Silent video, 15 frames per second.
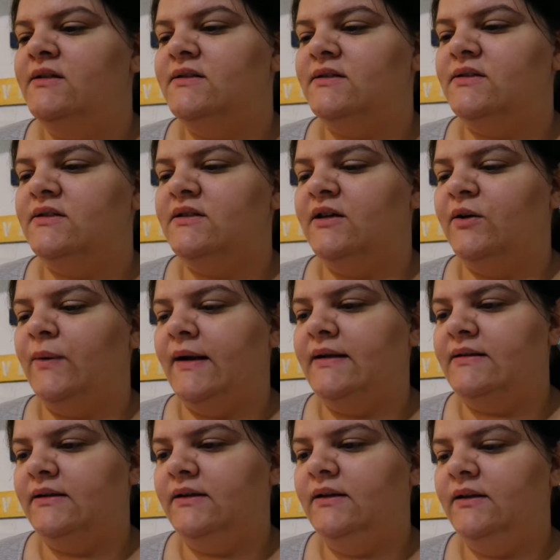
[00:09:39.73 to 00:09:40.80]
So I
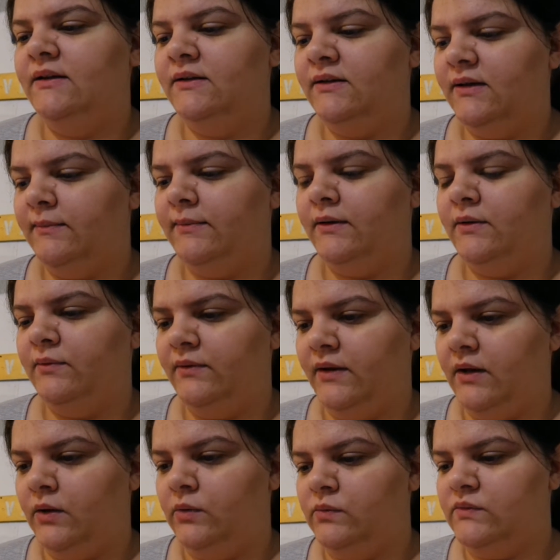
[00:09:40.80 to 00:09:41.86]
did upload
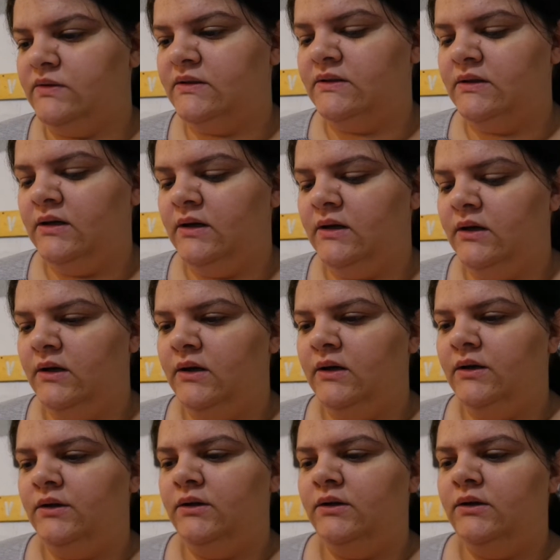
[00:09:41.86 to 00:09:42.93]
those.
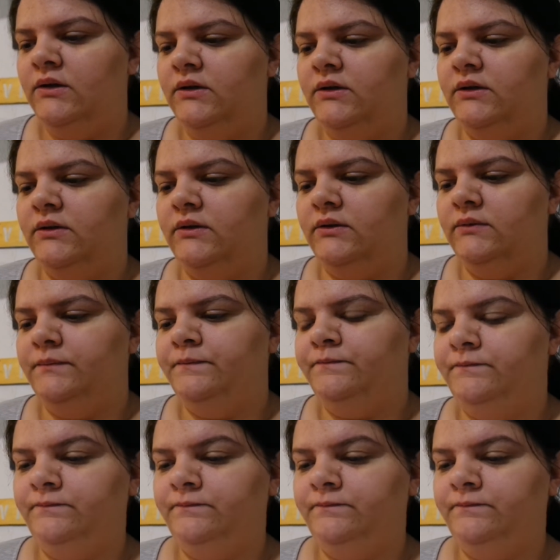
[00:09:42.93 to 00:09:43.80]
Um,